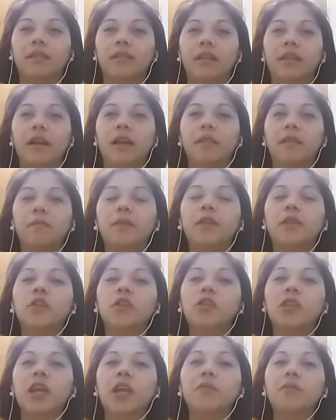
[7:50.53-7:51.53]

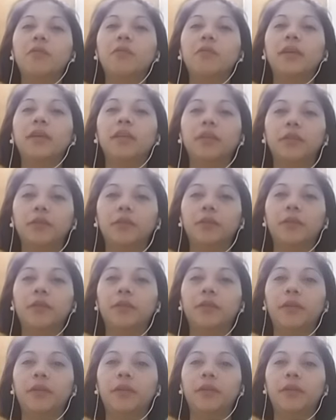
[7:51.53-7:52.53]
Because I want to
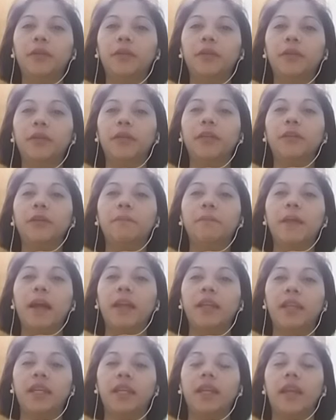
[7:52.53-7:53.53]
earn
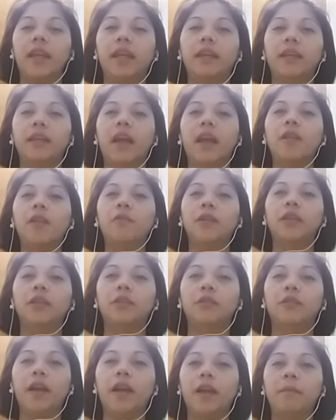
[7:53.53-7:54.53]
money and I
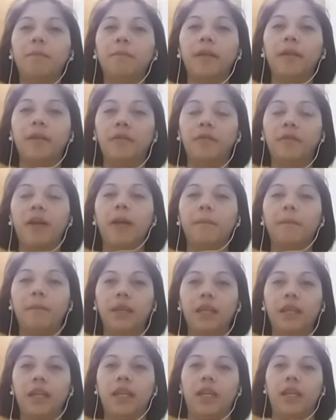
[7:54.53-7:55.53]
want to help my
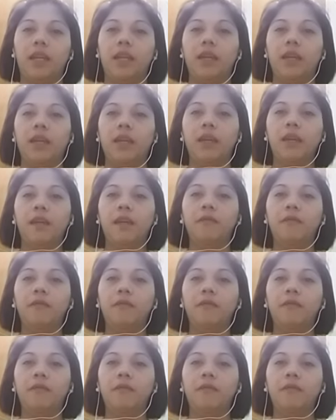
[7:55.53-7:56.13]
family